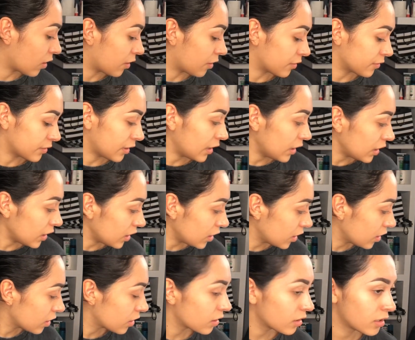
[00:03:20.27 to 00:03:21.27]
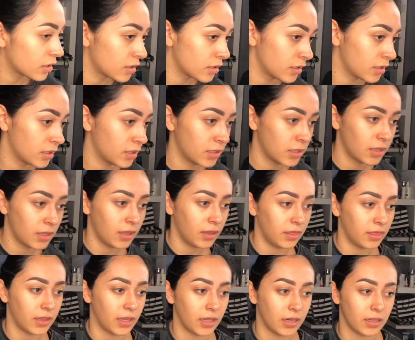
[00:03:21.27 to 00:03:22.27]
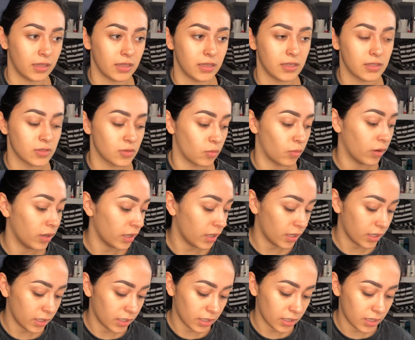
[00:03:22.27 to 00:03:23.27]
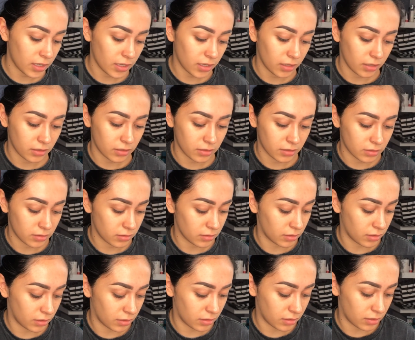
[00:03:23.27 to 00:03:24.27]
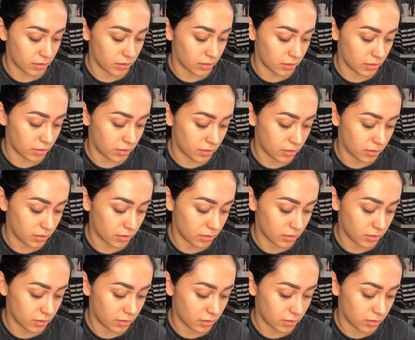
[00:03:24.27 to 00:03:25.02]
Alrighty, that is one eye, and then